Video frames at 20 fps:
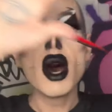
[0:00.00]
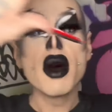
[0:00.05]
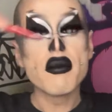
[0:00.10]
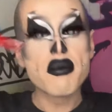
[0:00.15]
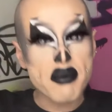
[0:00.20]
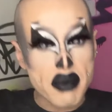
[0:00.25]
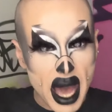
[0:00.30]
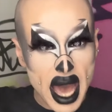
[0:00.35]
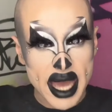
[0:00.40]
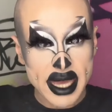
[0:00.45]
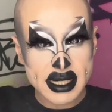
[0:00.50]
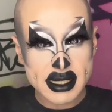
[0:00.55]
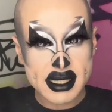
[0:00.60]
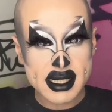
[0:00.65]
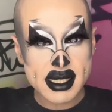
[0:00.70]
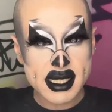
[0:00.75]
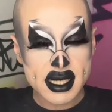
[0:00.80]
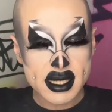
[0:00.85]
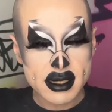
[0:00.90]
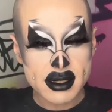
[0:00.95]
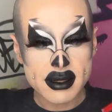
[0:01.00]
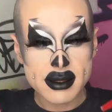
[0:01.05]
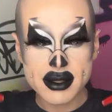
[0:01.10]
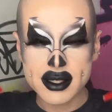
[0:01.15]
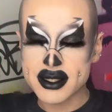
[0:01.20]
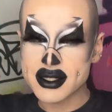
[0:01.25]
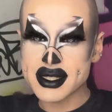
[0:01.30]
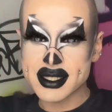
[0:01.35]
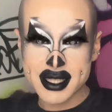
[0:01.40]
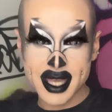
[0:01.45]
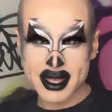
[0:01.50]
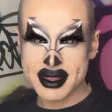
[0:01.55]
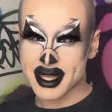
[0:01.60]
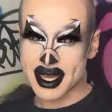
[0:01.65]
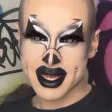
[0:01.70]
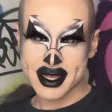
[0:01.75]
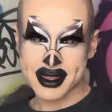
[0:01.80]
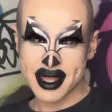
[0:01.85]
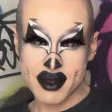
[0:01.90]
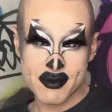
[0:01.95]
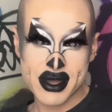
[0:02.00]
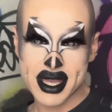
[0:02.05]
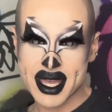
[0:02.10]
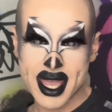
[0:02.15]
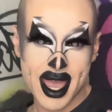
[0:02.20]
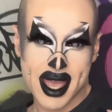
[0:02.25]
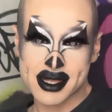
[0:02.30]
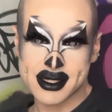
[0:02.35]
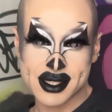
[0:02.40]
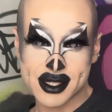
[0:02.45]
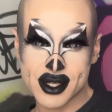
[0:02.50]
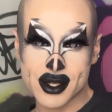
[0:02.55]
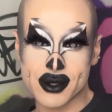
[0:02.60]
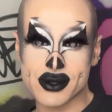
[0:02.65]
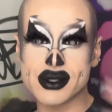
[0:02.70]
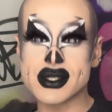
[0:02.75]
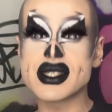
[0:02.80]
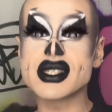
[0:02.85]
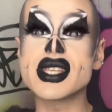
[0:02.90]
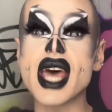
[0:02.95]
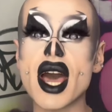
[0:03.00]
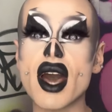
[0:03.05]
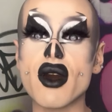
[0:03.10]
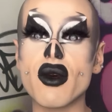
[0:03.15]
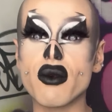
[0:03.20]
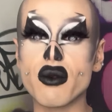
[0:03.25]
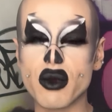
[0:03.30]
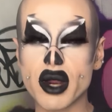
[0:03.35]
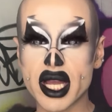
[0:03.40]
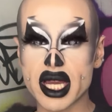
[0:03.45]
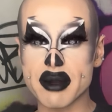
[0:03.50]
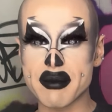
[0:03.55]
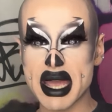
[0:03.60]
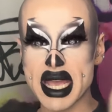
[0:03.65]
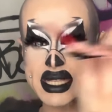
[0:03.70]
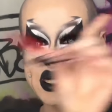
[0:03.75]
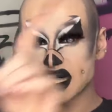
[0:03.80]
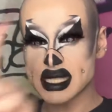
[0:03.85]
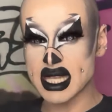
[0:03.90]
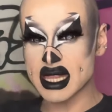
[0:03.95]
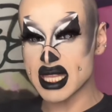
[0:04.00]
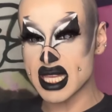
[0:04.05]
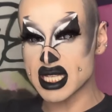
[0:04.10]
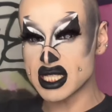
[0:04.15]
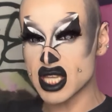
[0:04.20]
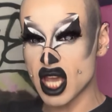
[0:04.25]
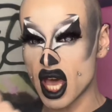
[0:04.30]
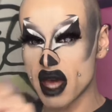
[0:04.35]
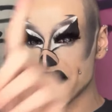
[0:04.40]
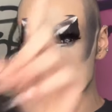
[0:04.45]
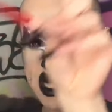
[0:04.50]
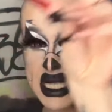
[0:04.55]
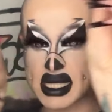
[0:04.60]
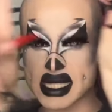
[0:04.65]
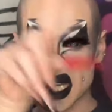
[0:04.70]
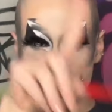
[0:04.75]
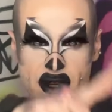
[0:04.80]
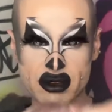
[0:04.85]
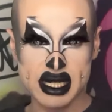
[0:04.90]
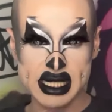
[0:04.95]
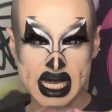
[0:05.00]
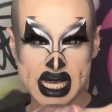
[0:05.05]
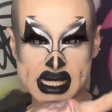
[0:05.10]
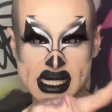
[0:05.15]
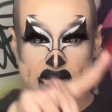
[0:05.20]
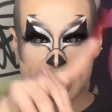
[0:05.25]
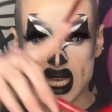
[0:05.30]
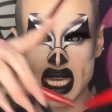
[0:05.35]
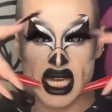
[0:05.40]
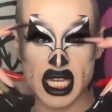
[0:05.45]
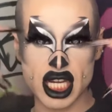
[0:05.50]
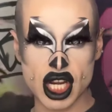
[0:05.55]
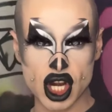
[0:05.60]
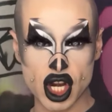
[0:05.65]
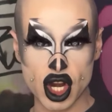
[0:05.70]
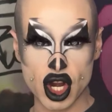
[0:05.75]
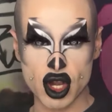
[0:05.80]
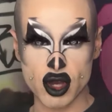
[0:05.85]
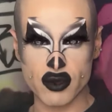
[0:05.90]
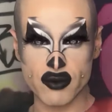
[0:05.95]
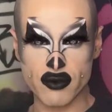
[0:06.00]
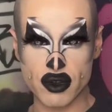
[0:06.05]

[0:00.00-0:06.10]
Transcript: but there's nothing that we can't do. So we're going to make Cynthia Doll meets iridescent in her own